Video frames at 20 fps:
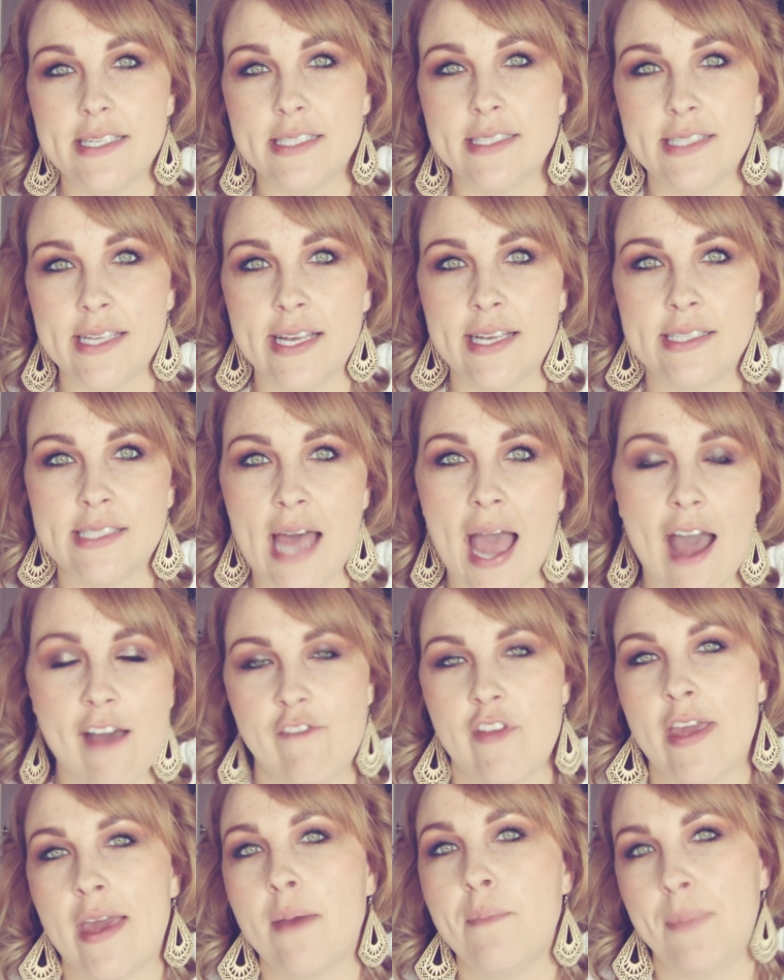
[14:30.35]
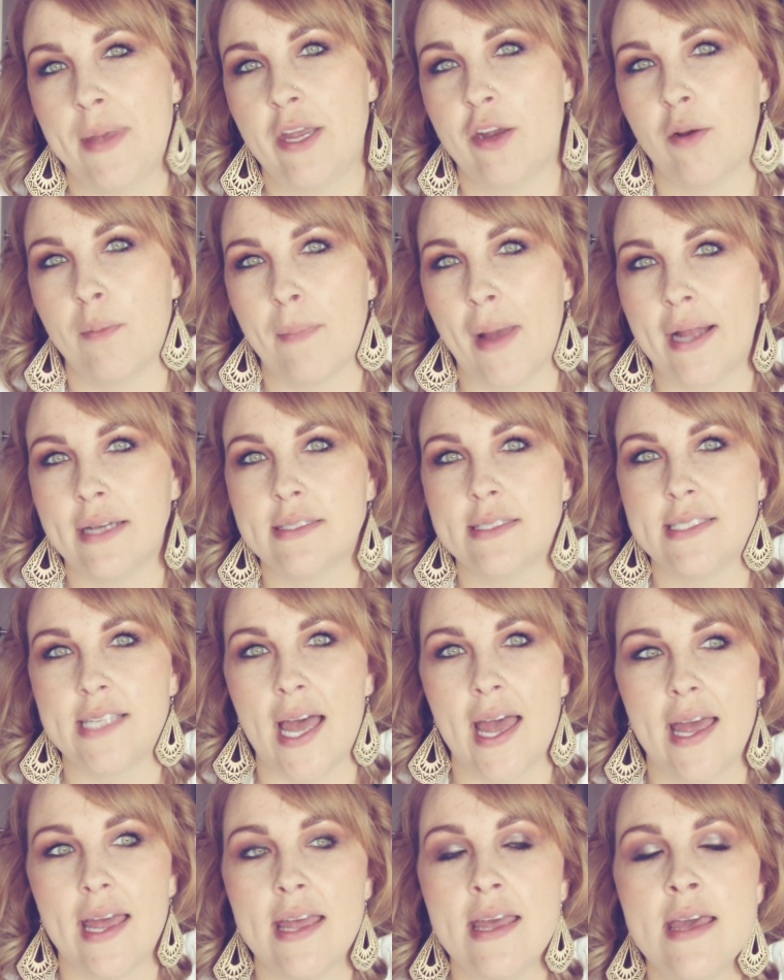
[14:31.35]
easy as having it be your
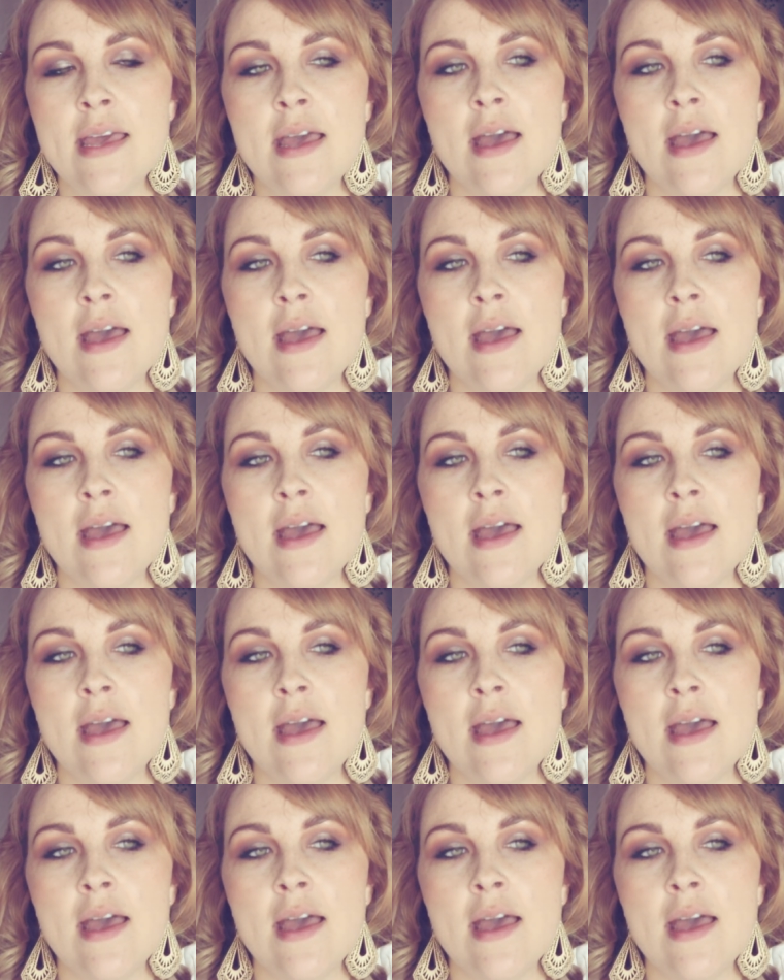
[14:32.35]
mindset.